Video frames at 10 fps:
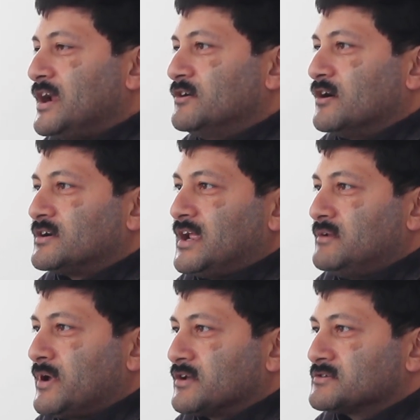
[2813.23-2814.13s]
did not
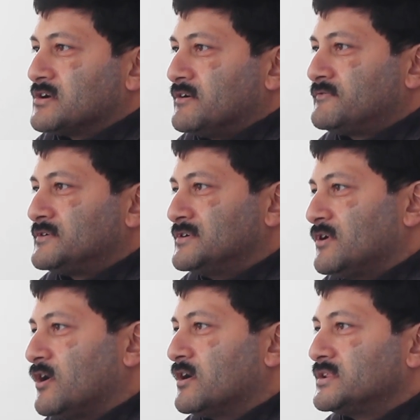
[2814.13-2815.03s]
tell Microsoft
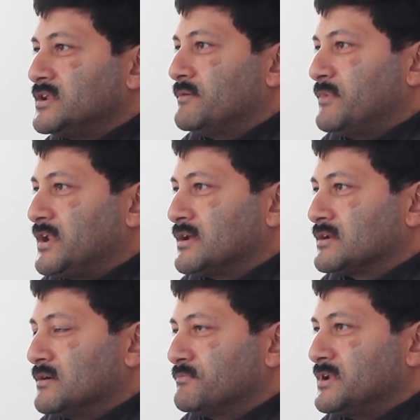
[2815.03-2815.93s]
or the
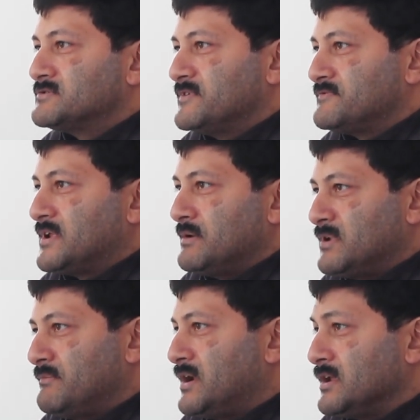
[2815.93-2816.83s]
American companies which were
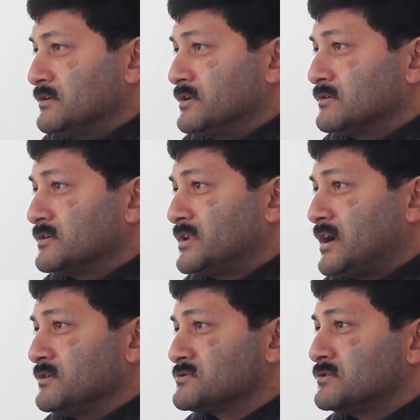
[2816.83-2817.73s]
implementing Unicode
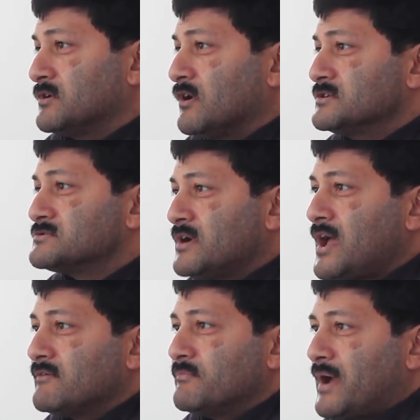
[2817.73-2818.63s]
that you should also
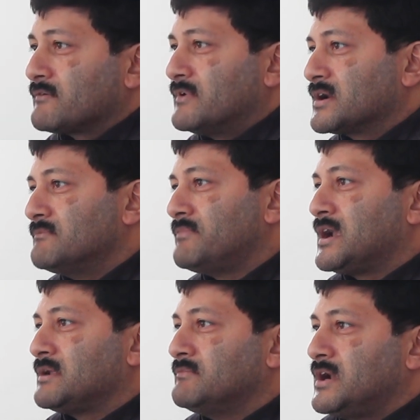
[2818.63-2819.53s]
have a backward
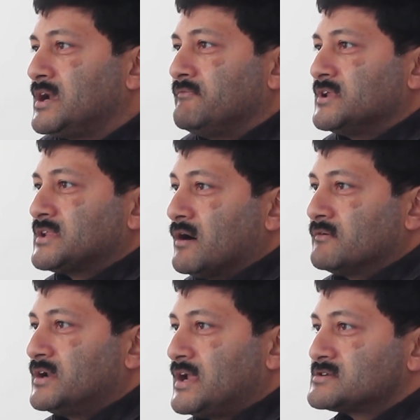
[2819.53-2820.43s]
compatibility with
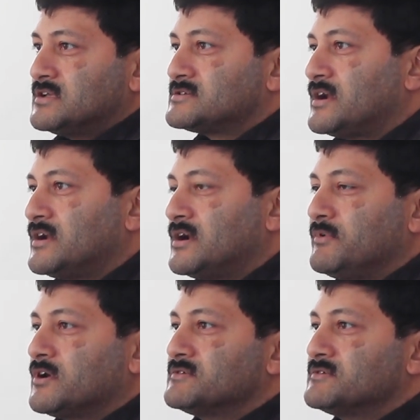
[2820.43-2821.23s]
our national standard